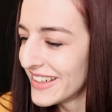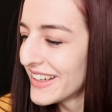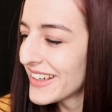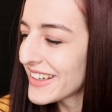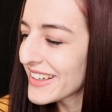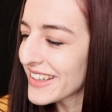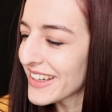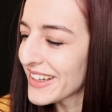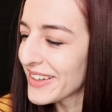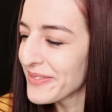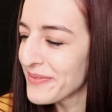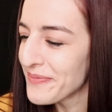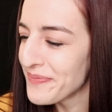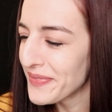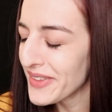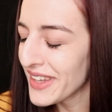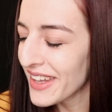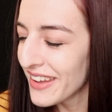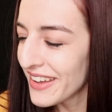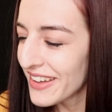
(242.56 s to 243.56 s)
Okay.
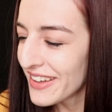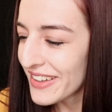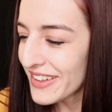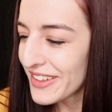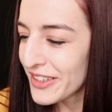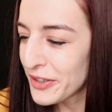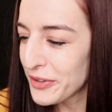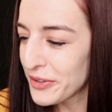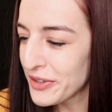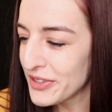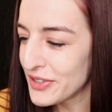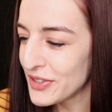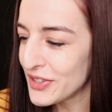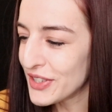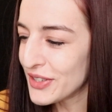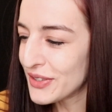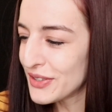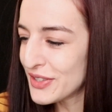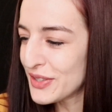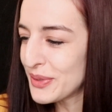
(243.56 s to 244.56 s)
You're
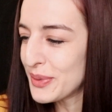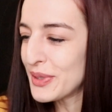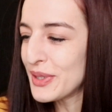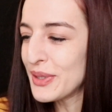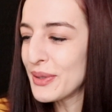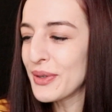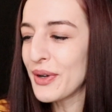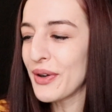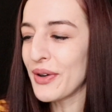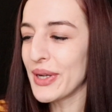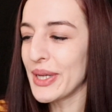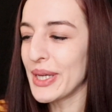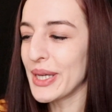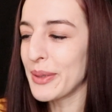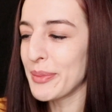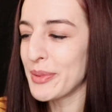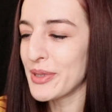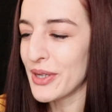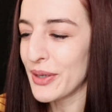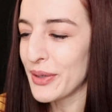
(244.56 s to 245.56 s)
introduced to a new colleague
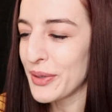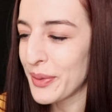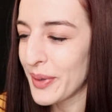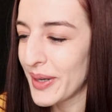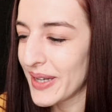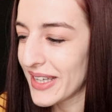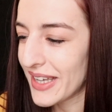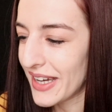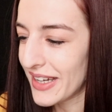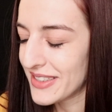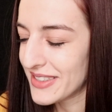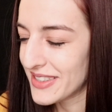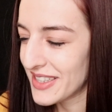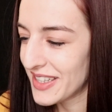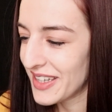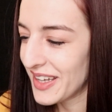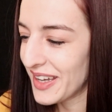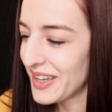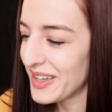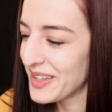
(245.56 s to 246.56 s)
but don't quite catch their
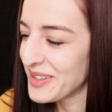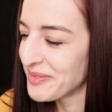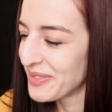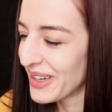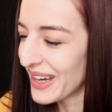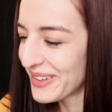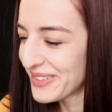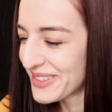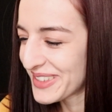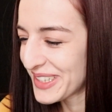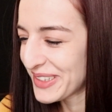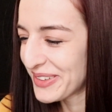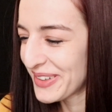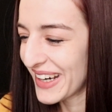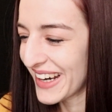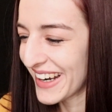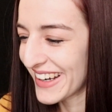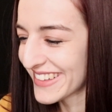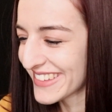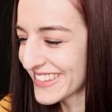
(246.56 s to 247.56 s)
name. How do you
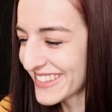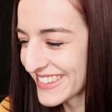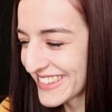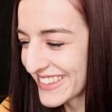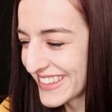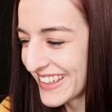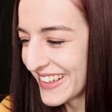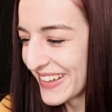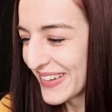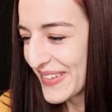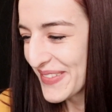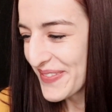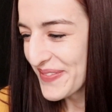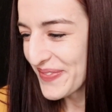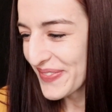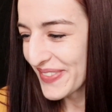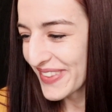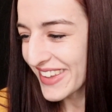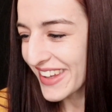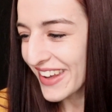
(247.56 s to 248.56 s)
react?
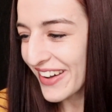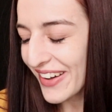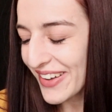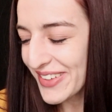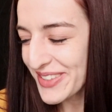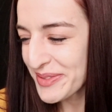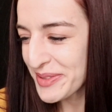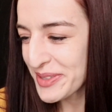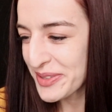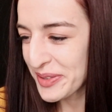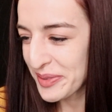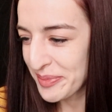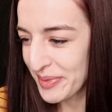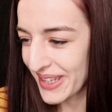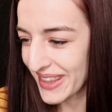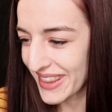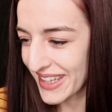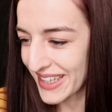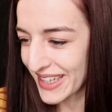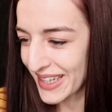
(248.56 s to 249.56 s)
Ask them to
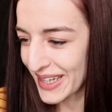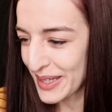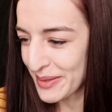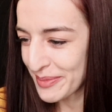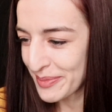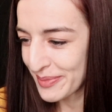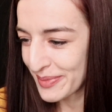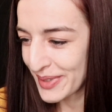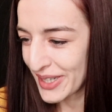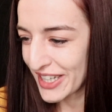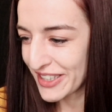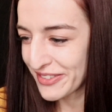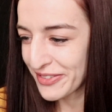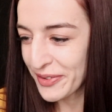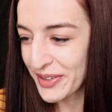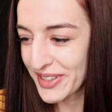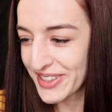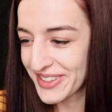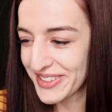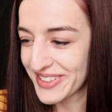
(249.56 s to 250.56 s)
repeat their name.
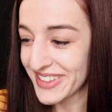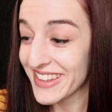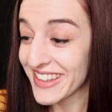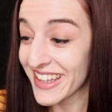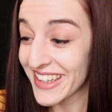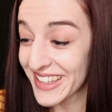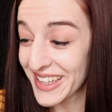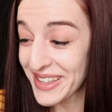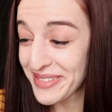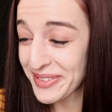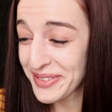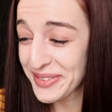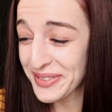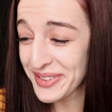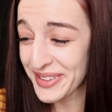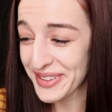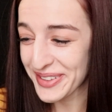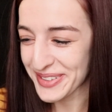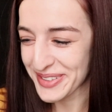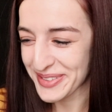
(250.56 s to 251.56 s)
Avoid using their name at all
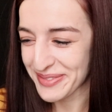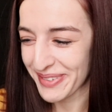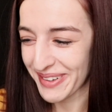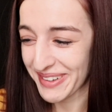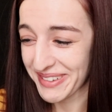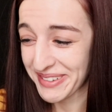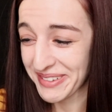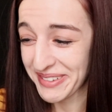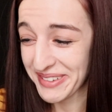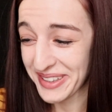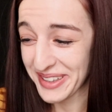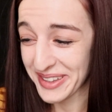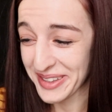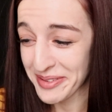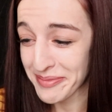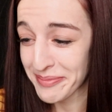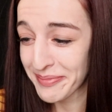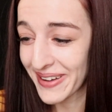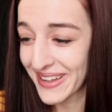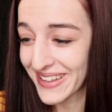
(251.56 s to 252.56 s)
costs by calling
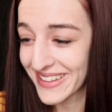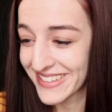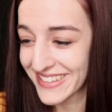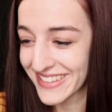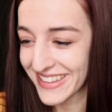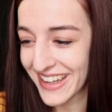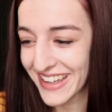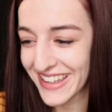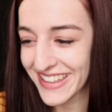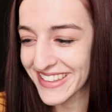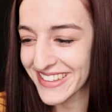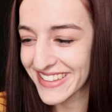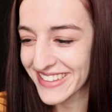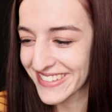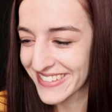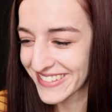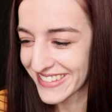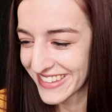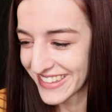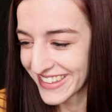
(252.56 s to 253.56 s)
them mate and hey you.